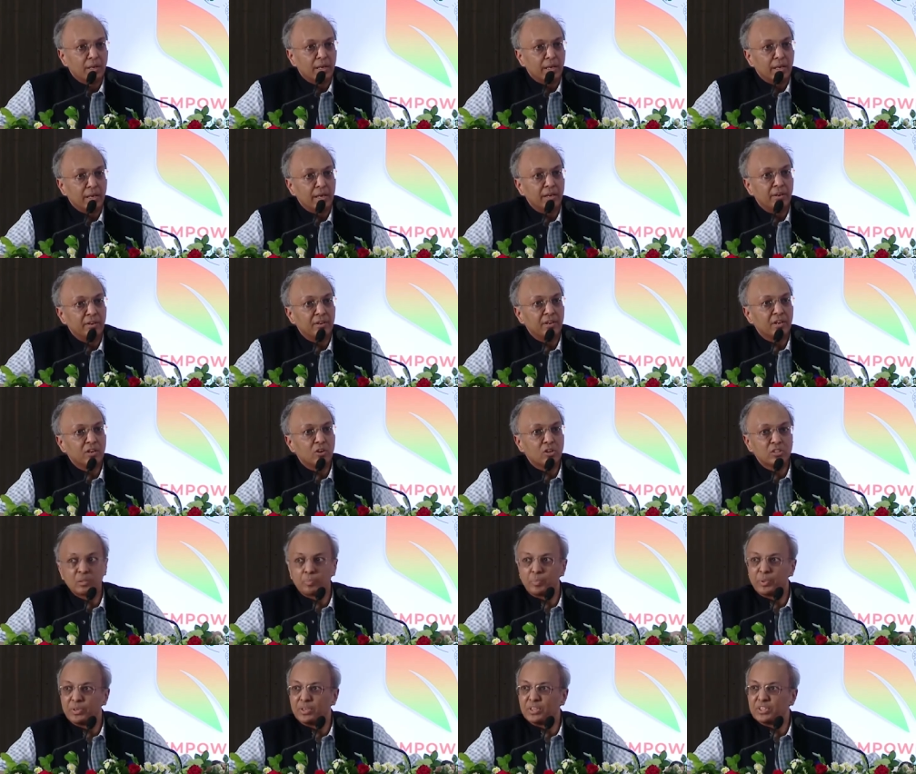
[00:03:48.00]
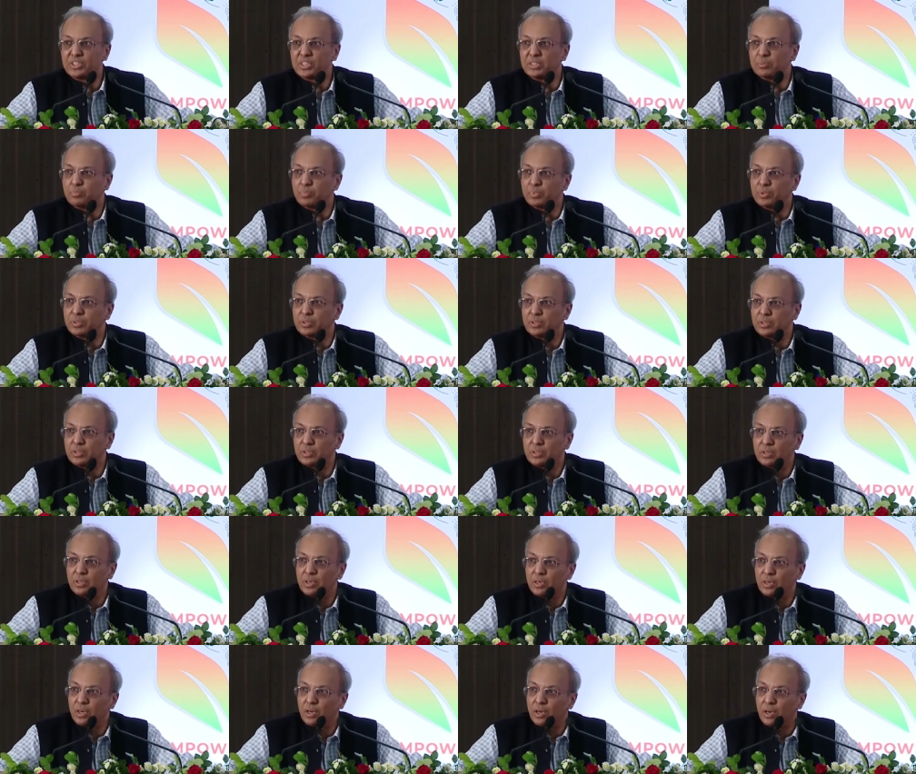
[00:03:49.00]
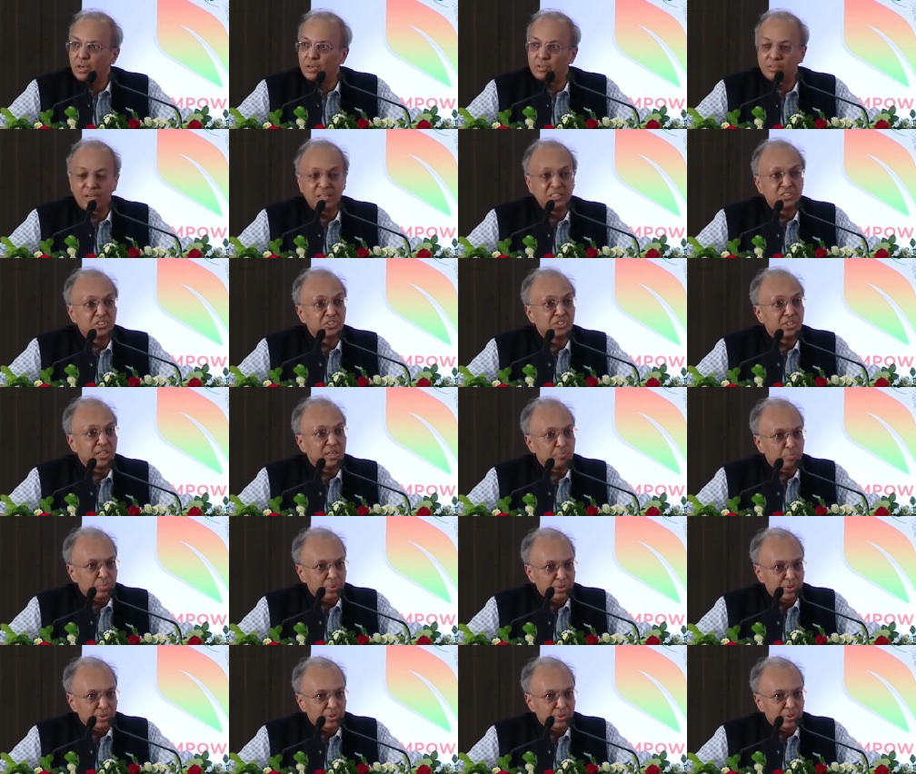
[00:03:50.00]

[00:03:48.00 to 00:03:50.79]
Indian entrepreneurship runs deep.